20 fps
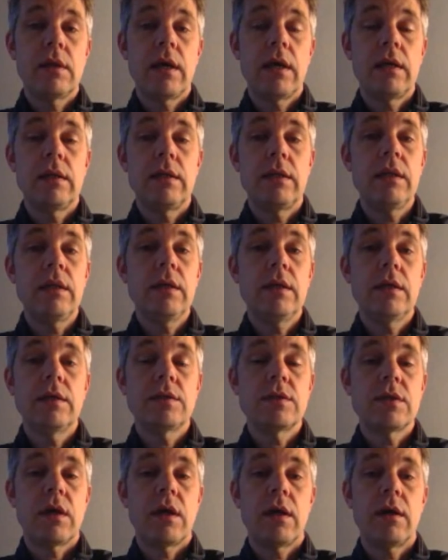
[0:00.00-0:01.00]
ideas
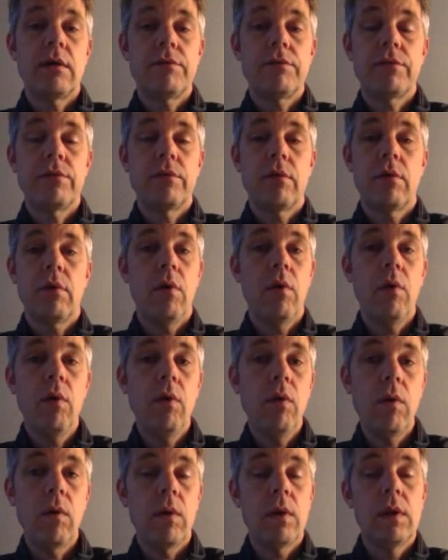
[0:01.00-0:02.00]
are for
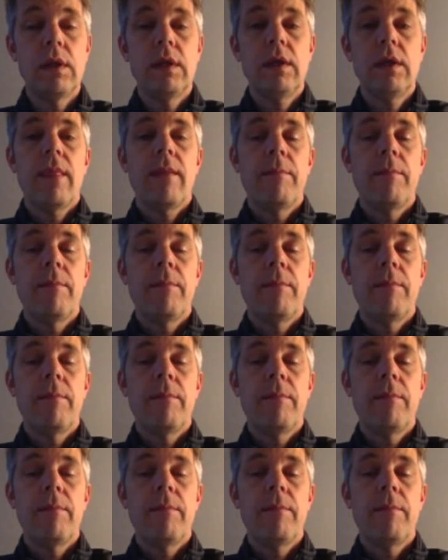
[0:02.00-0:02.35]
all